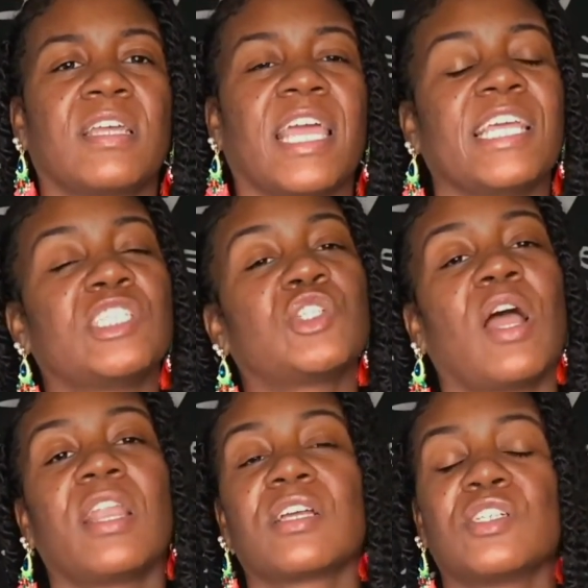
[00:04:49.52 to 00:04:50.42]
and
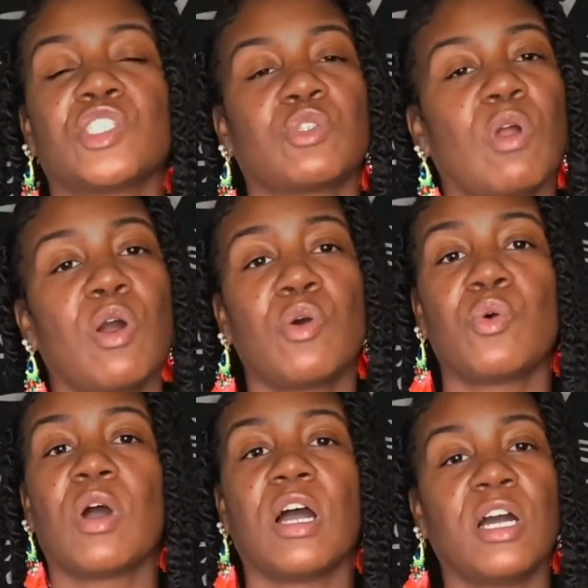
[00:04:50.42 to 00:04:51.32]
try to
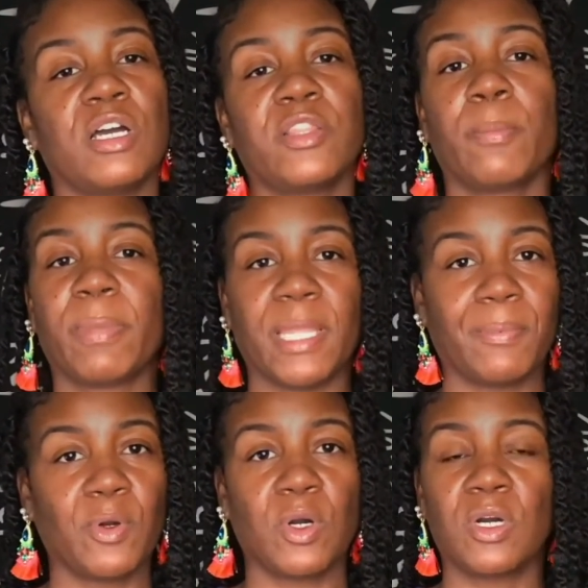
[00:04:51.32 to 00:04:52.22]
control other
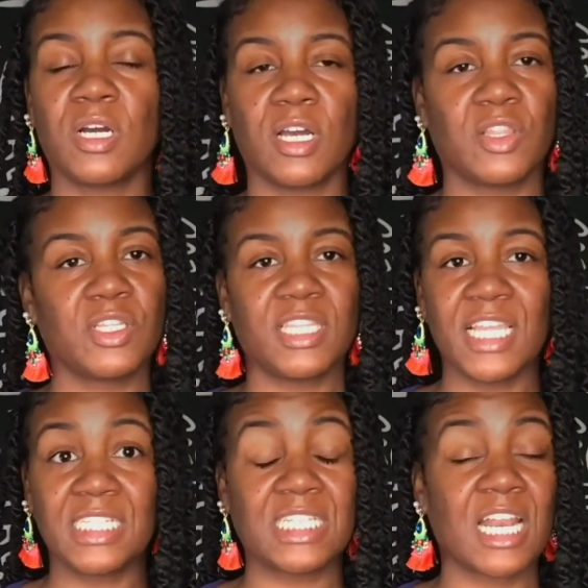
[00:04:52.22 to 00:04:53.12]
people or other
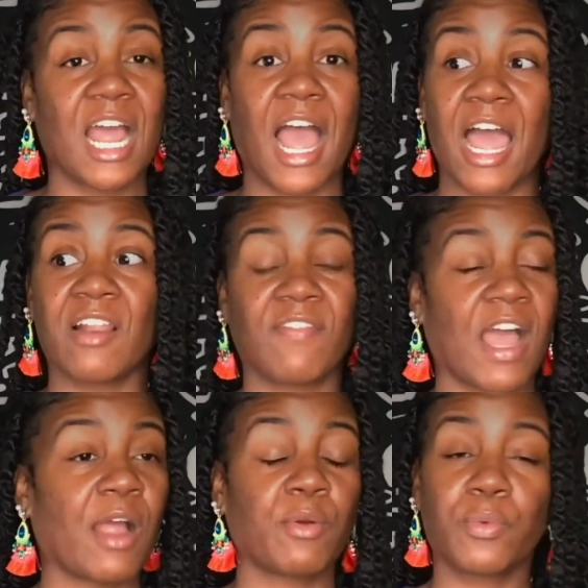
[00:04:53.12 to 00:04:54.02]
things that are out of
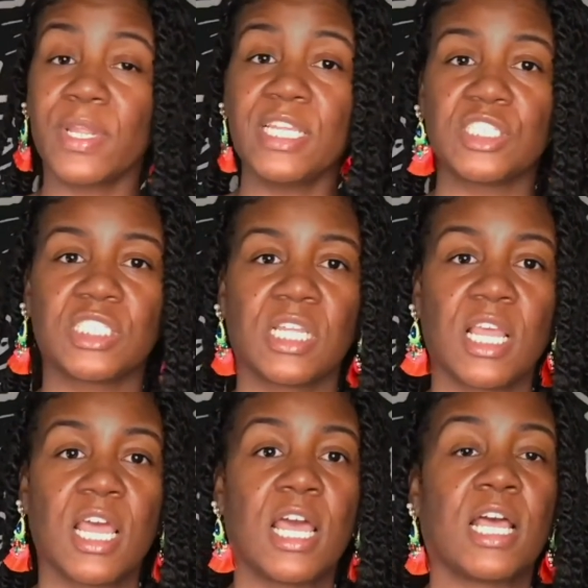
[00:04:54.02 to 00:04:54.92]
our reach.
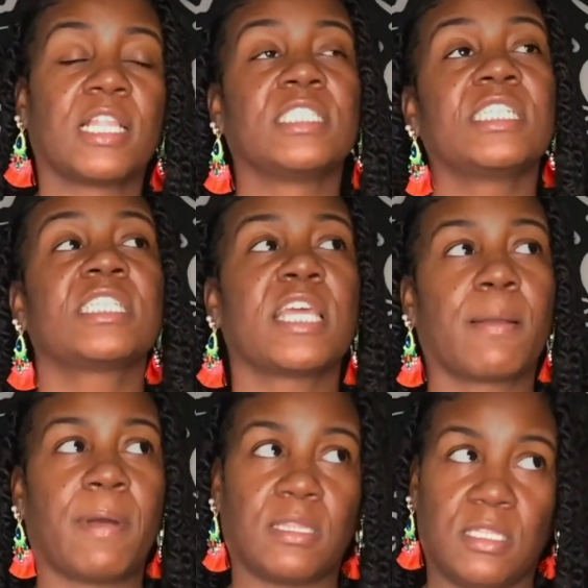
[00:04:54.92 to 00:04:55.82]
Just think about